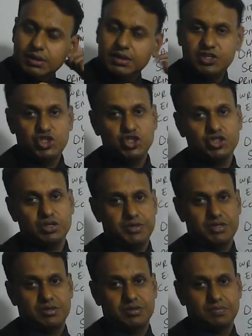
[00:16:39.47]
Digital
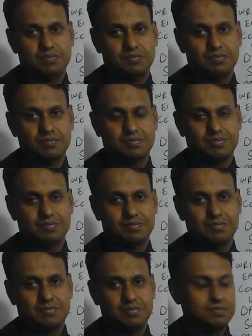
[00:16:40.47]
medium.
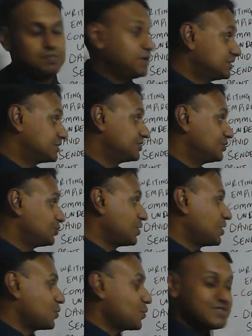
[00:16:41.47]
But
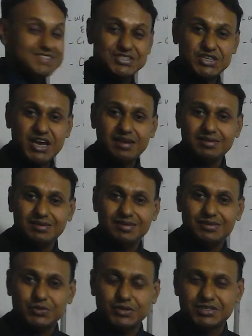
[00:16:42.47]
what's the channel here
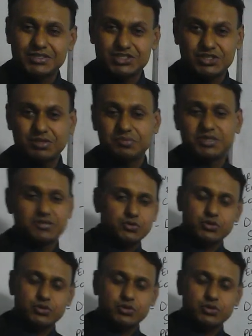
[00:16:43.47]
for the digital media,